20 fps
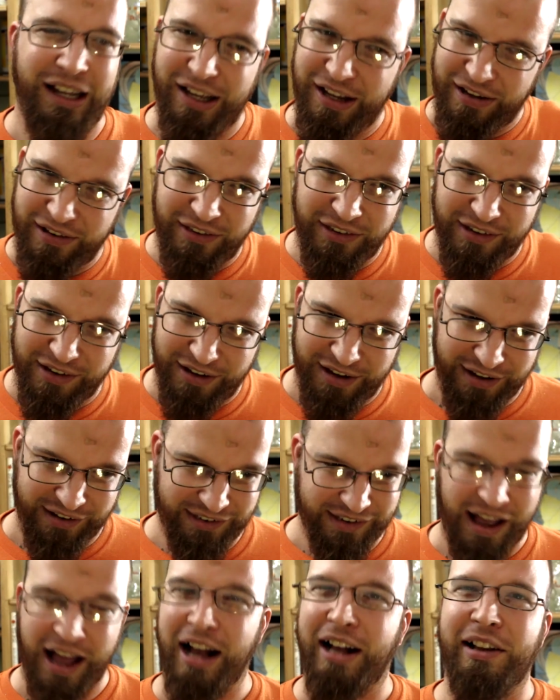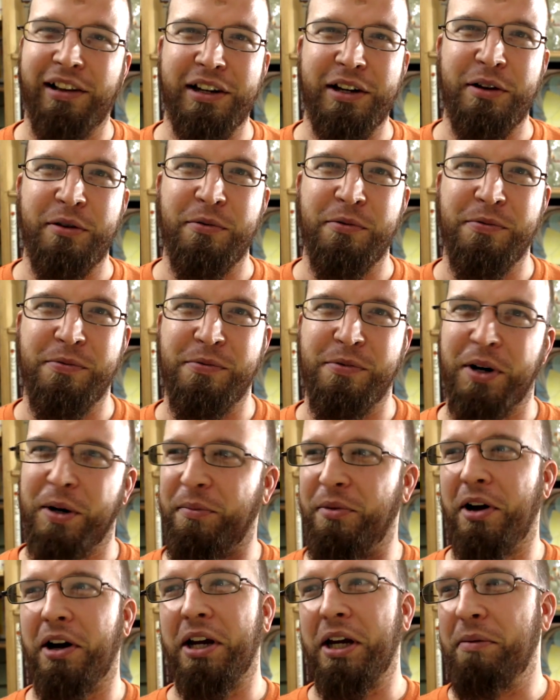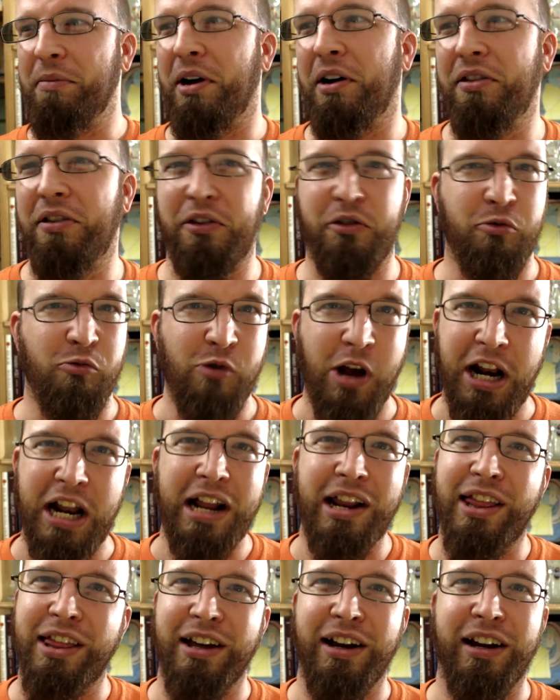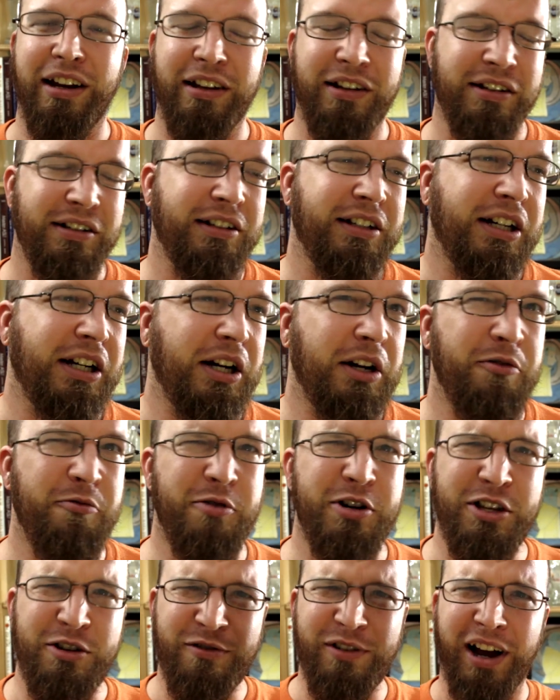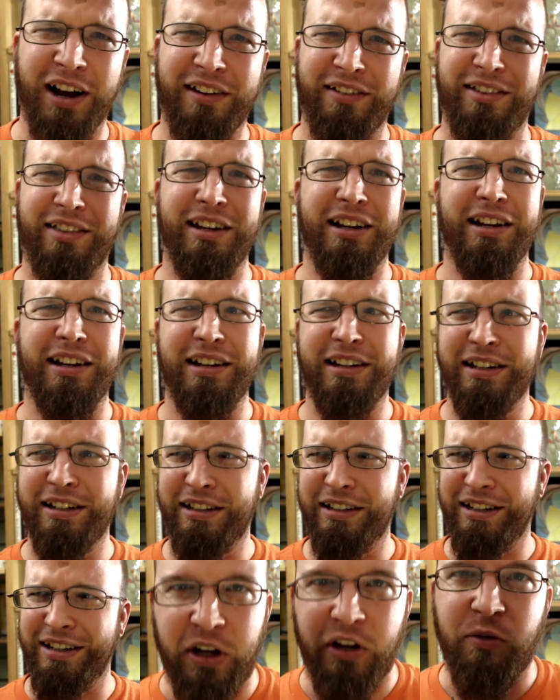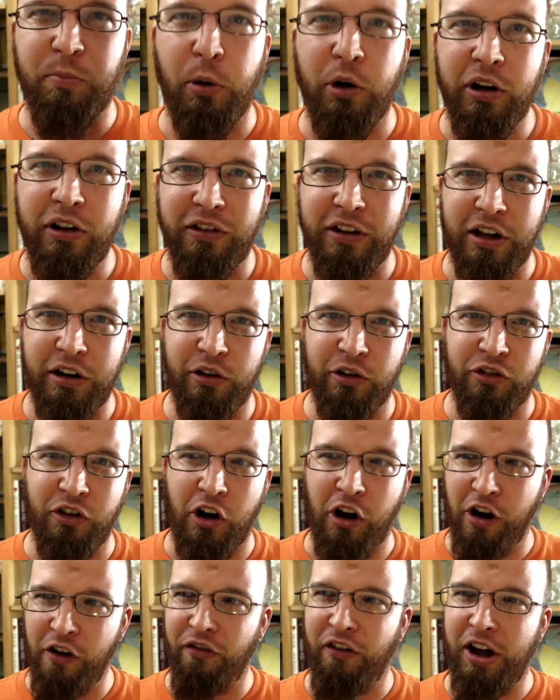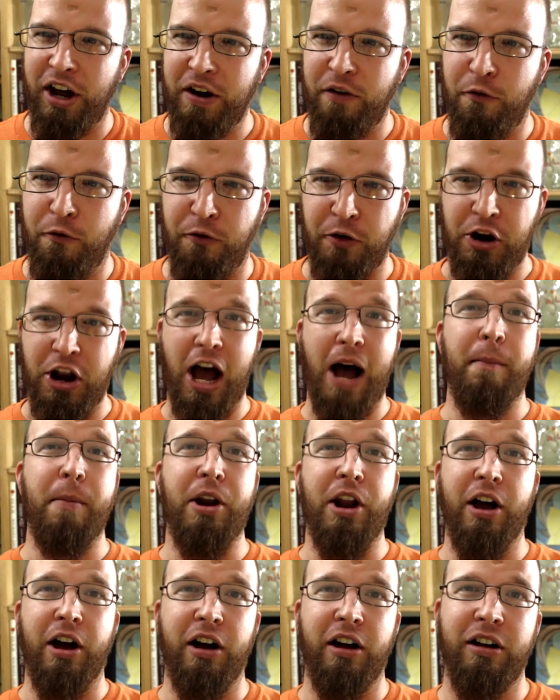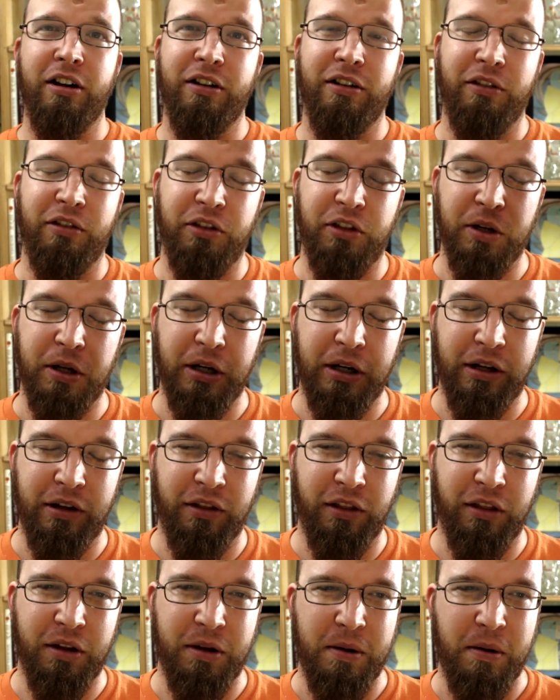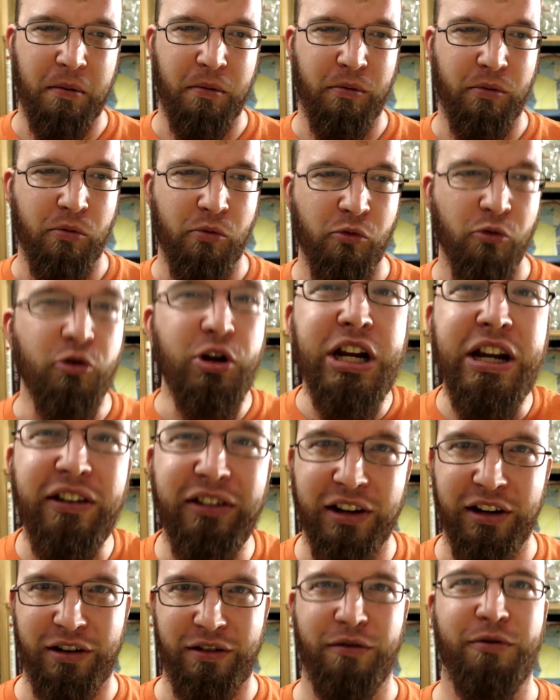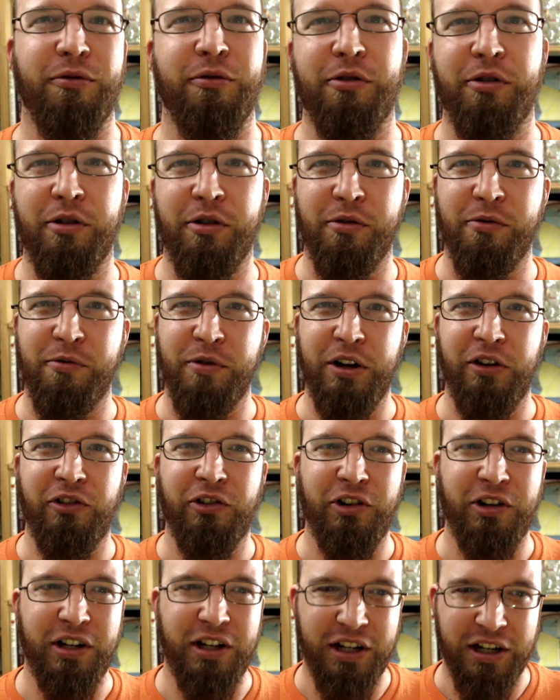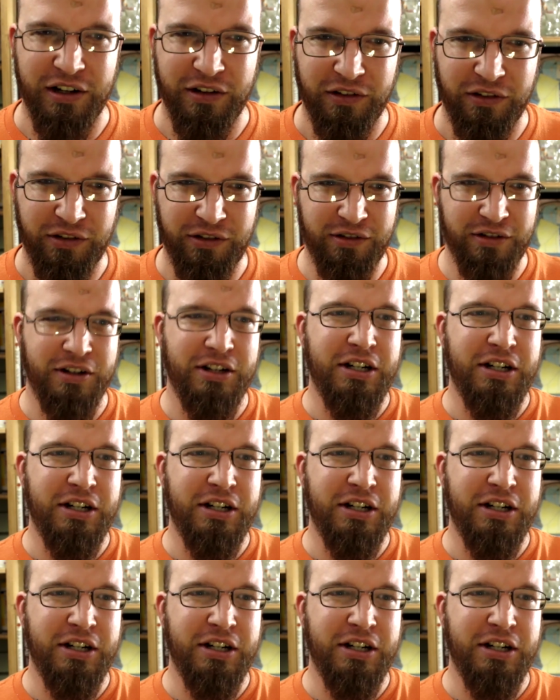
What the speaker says: is exactly what I'm talking about, this Reddit thing. What do you guys think? Is Bernie Sanders' online phenomena the reason for which he is